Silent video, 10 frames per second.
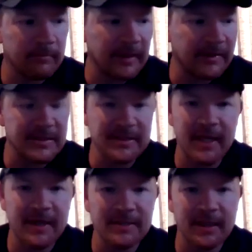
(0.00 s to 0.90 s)
that the
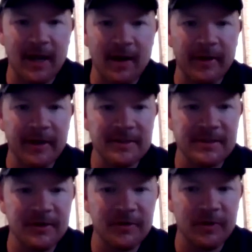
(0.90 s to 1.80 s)
state is allowing us
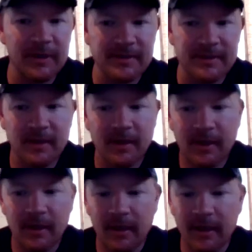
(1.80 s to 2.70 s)
to do this.
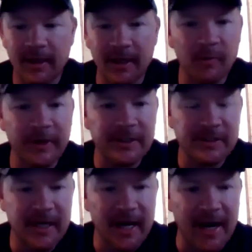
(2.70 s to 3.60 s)
Again, we
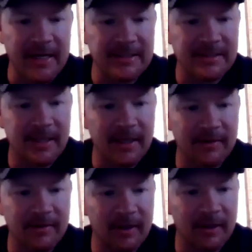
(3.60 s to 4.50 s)
just ask that
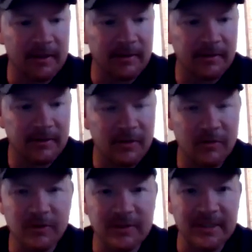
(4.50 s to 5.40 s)

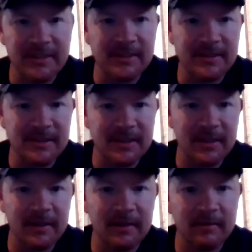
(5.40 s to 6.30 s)
social
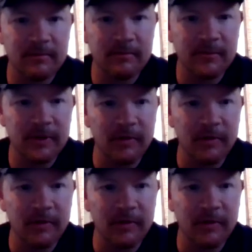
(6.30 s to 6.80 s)
distancing, you